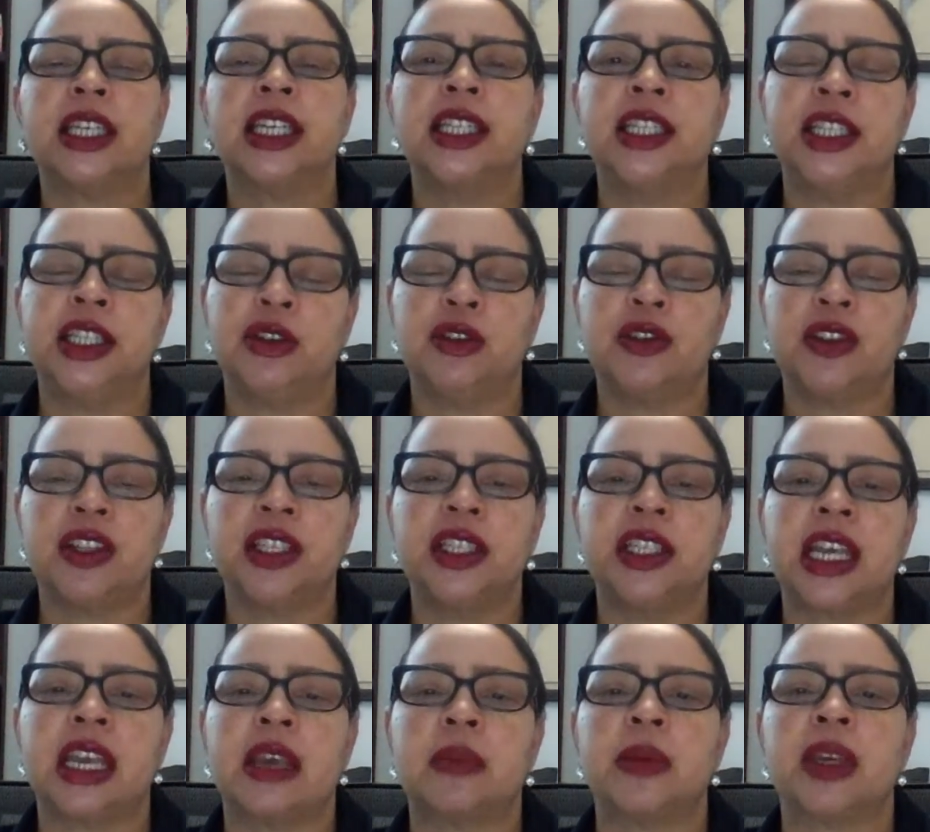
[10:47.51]
consider this
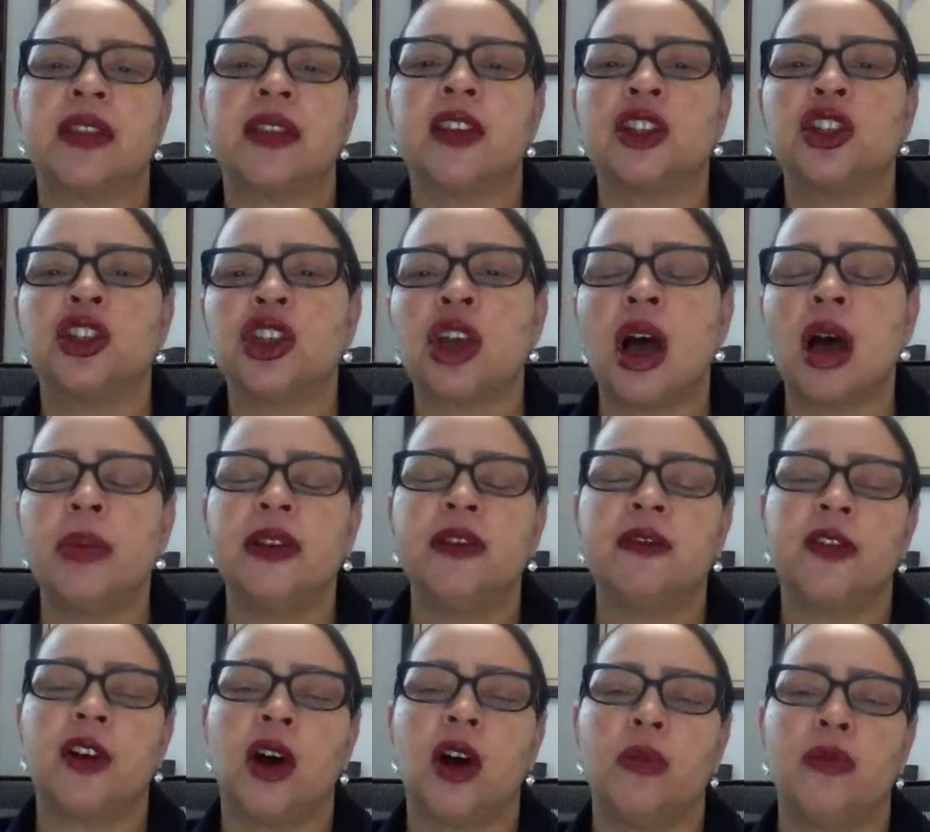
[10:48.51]
statement, the job
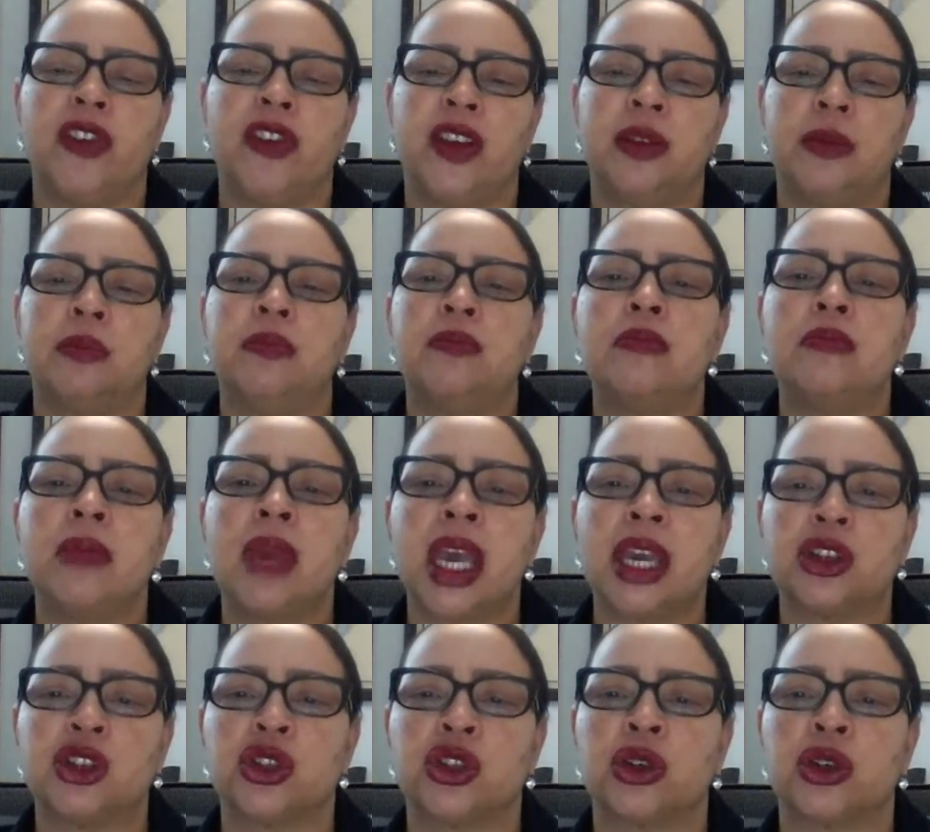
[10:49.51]
involvement
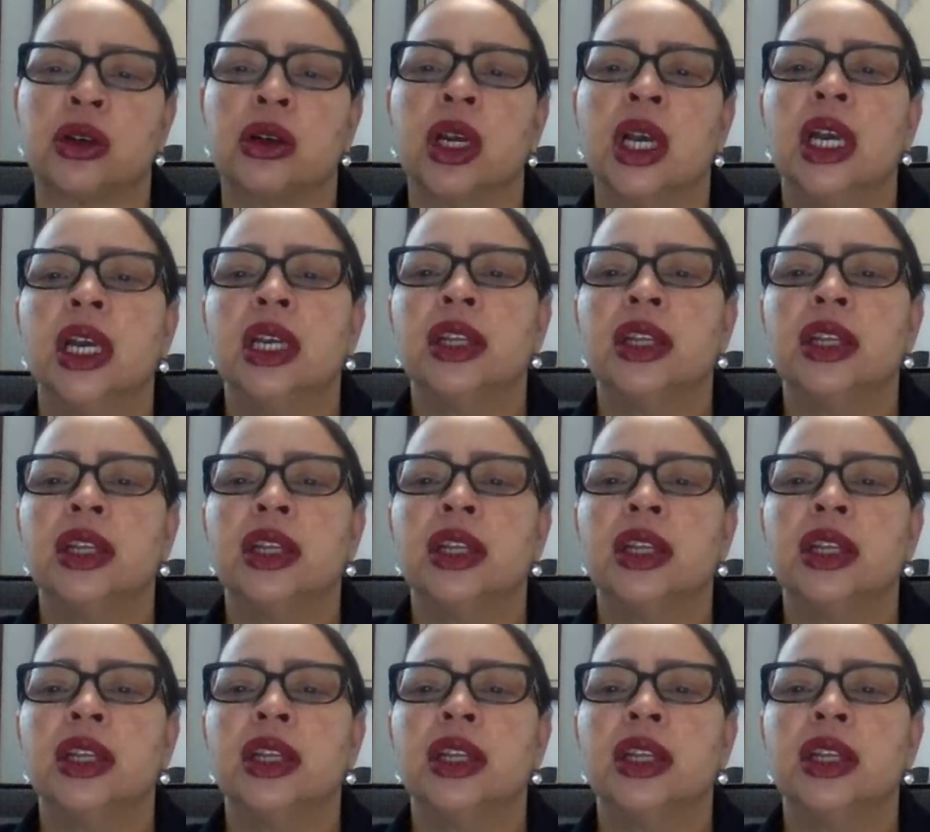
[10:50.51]
measure